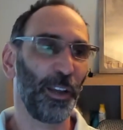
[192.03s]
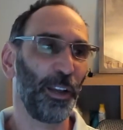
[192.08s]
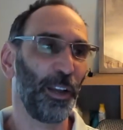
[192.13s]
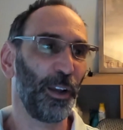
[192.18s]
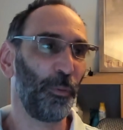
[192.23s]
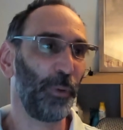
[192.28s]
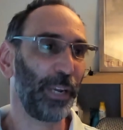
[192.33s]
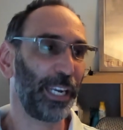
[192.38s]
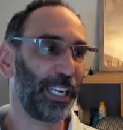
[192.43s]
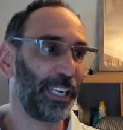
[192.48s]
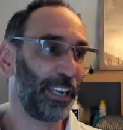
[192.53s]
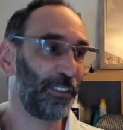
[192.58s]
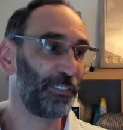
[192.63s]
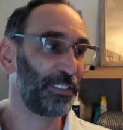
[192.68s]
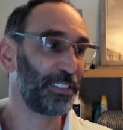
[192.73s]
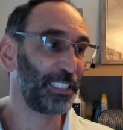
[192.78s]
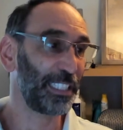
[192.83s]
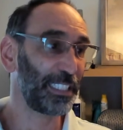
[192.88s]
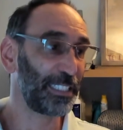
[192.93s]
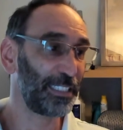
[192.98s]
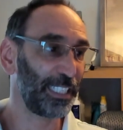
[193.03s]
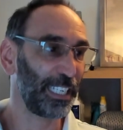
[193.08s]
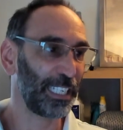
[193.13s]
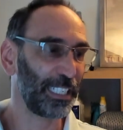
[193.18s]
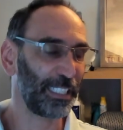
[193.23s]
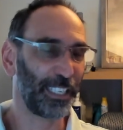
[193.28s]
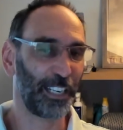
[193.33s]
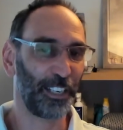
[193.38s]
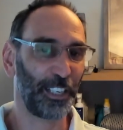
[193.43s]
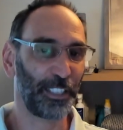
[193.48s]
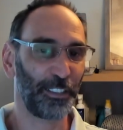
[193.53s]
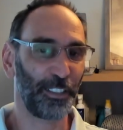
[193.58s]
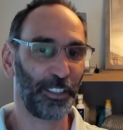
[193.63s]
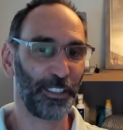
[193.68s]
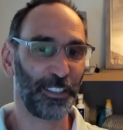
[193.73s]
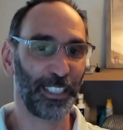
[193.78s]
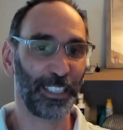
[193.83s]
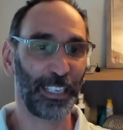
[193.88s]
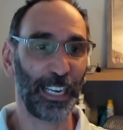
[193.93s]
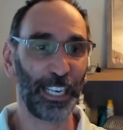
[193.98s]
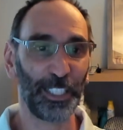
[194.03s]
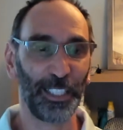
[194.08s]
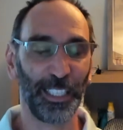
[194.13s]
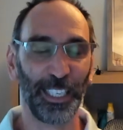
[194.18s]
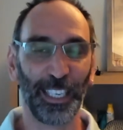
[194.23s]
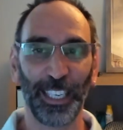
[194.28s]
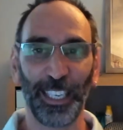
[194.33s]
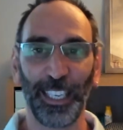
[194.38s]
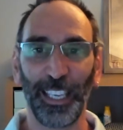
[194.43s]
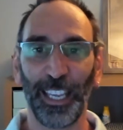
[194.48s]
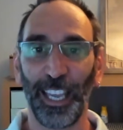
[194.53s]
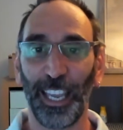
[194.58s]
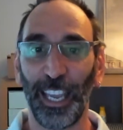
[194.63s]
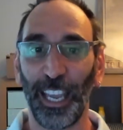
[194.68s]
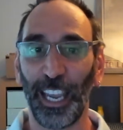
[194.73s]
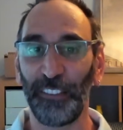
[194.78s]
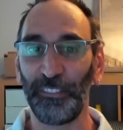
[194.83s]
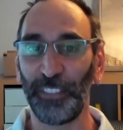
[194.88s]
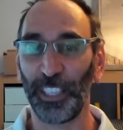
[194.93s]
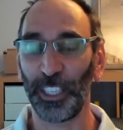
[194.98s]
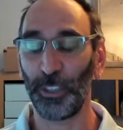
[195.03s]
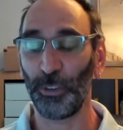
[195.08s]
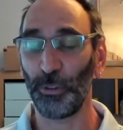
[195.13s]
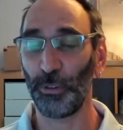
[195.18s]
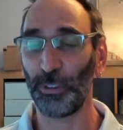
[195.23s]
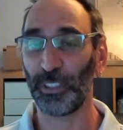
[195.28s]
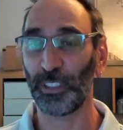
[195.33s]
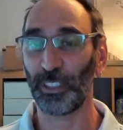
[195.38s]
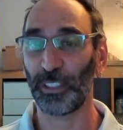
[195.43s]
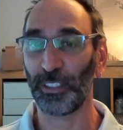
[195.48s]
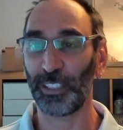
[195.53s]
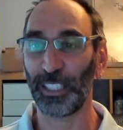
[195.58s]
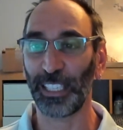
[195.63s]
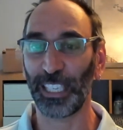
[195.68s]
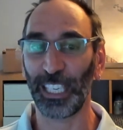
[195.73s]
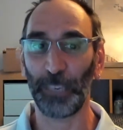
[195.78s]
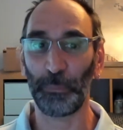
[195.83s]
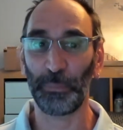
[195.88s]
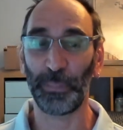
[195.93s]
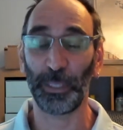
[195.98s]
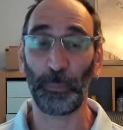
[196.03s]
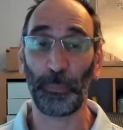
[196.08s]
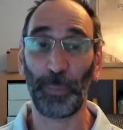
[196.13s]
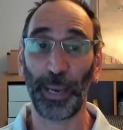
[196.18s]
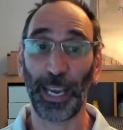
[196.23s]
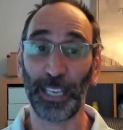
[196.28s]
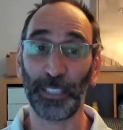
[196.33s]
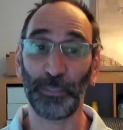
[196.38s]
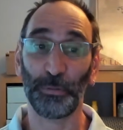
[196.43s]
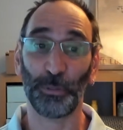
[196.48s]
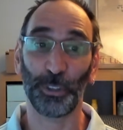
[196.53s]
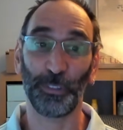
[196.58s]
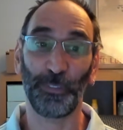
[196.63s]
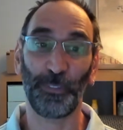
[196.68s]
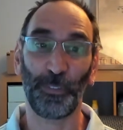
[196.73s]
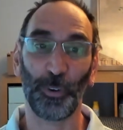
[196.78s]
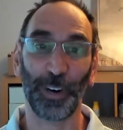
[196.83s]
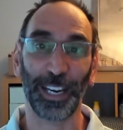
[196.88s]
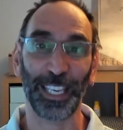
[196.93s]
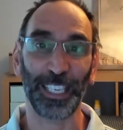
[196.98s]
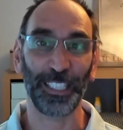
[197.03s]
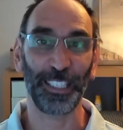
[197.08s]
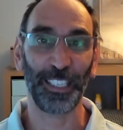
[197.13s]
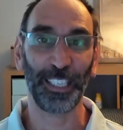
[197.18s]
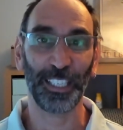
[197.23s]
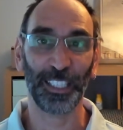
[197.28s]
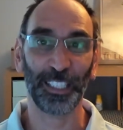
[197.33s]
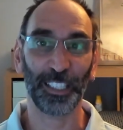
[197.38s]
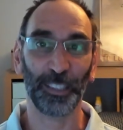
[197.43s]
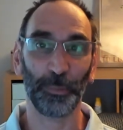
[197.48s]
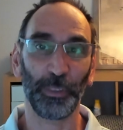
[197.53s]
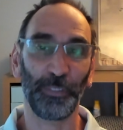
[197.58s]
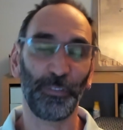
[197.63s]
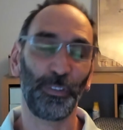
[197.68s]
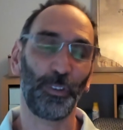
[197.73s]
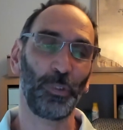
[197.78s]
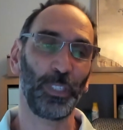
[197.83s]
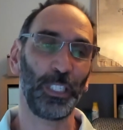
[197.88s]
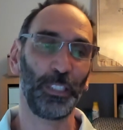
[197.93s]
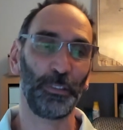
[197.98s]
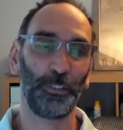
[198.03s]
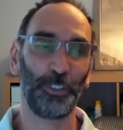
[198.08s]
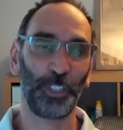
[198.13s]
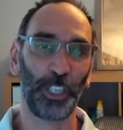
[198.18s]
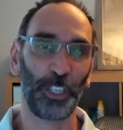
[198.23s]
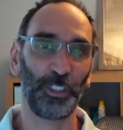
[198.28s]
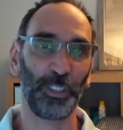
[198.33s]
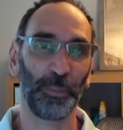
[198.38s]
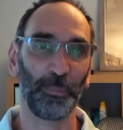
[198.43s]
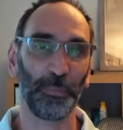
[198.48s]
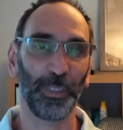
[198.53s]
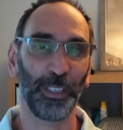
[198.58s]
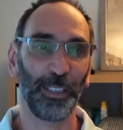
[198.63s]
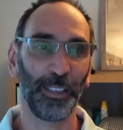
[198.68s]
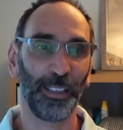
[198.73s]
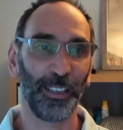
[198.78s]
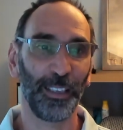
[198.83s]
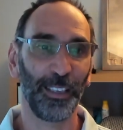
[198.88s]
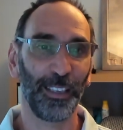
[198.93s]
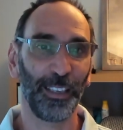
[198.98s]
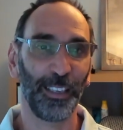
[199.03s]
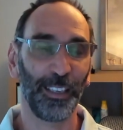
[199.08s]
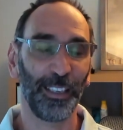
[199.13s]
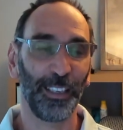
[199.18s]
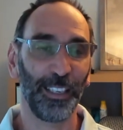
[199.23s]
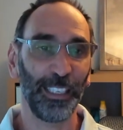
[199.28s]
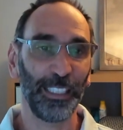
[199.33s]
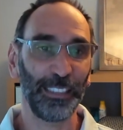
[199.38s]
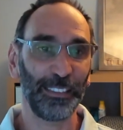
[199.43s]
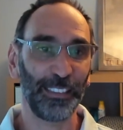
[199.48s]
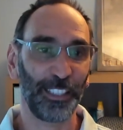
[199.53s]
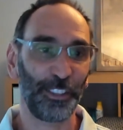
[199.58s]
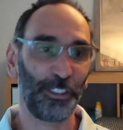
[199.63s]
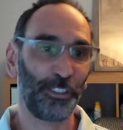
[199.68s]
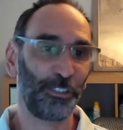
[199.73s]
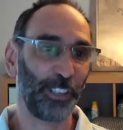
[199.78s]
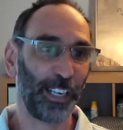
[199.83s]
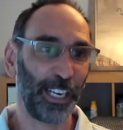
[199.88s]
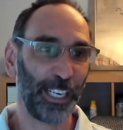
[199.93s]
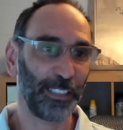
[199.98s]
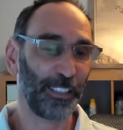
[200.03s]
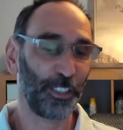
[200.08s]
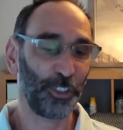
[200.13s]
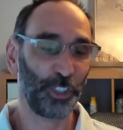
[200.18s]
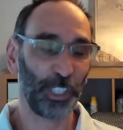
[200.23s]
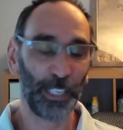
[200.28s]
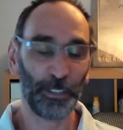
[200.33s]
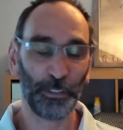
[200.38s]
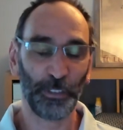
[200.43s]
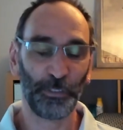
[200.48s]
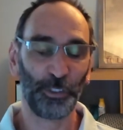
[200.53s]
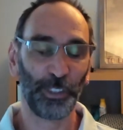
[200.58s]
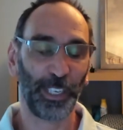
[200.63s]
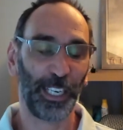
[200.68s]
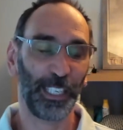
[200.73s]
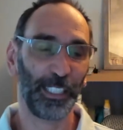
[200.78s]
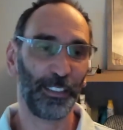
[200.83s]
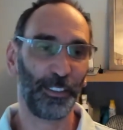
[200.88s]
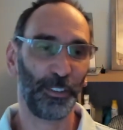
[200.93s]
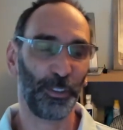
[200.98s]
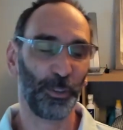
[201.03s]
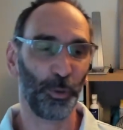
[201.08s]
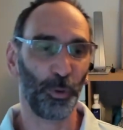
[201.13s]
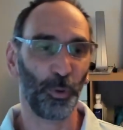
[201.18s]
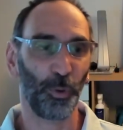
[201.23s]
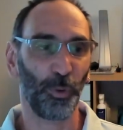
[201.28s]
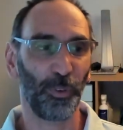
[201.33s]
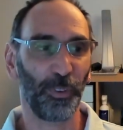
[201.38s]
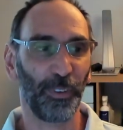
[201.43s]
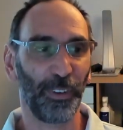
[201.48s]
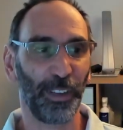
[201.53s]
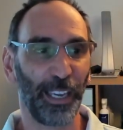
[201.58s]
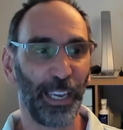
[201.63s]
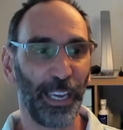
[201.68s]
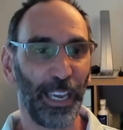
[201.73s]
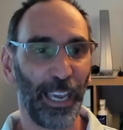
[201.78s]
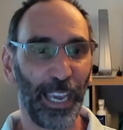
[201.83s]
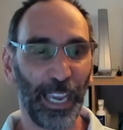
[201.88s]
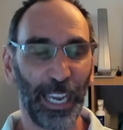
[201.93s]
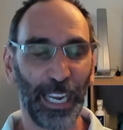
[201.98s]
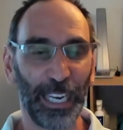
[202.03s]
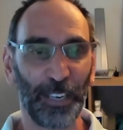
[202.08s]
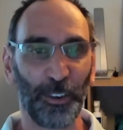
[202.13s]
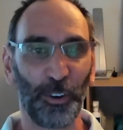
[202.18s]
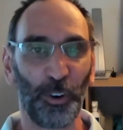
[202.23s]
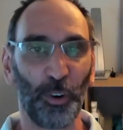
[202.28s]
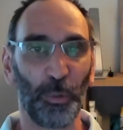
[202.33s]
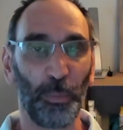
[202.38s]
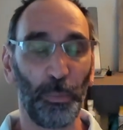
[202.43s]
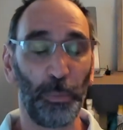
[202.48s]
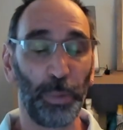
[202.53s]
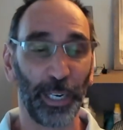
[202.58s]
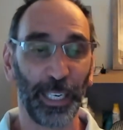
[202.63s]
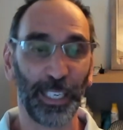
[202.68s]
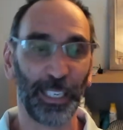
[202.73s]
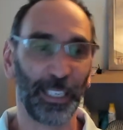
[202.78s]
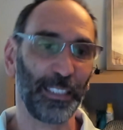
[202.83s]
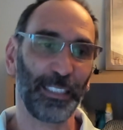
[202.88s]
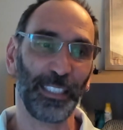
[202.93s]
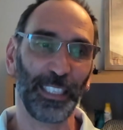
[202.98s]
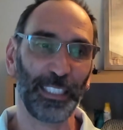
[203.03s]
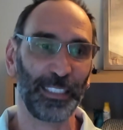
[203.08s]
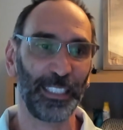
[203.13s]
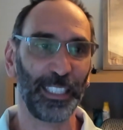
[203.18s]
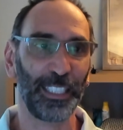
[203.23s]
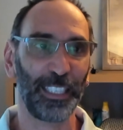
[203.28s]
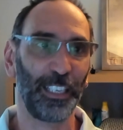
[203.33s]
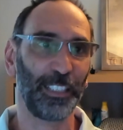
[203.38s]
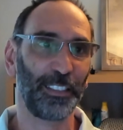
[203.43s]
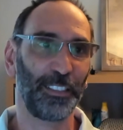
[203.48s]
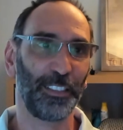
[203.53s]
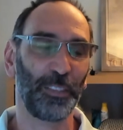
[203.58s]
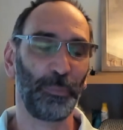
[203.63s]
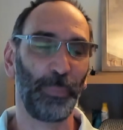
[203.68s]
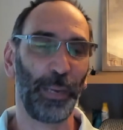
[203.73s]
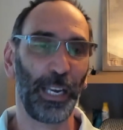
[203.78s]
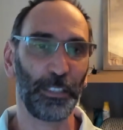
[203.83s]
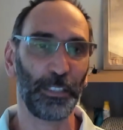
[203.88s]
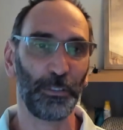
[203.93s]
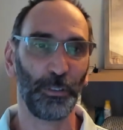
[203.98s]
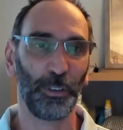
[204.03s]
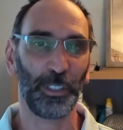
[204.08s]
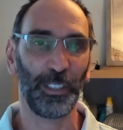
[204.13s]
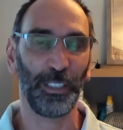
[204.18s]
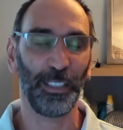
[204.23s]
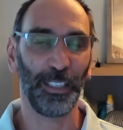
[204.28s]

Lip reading: we can have 16 characters and actually have the users keep the password for a year before we need to change them. The chance of trying to hack or break a 16 characters password